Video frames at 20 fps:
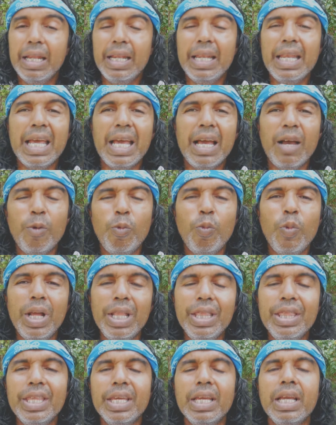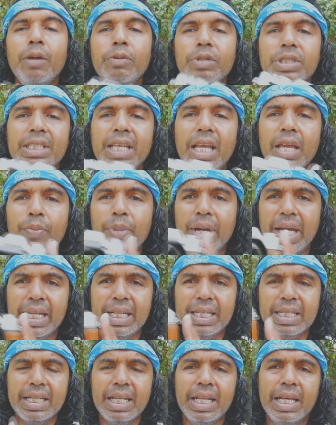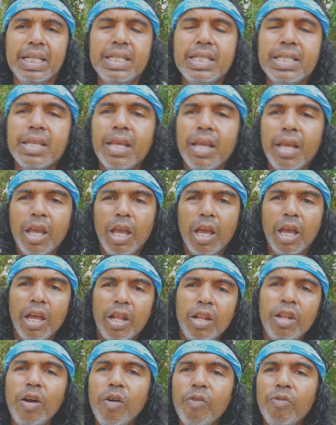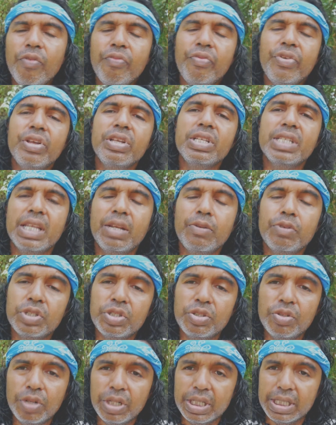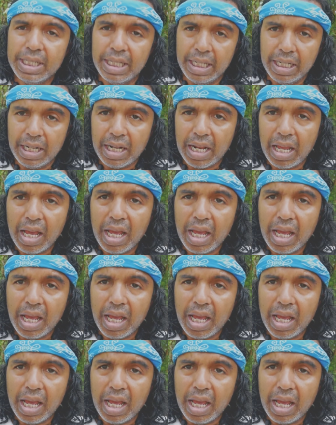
Now, one thing I will say about this lens, a lot of reviews said it was noisy, and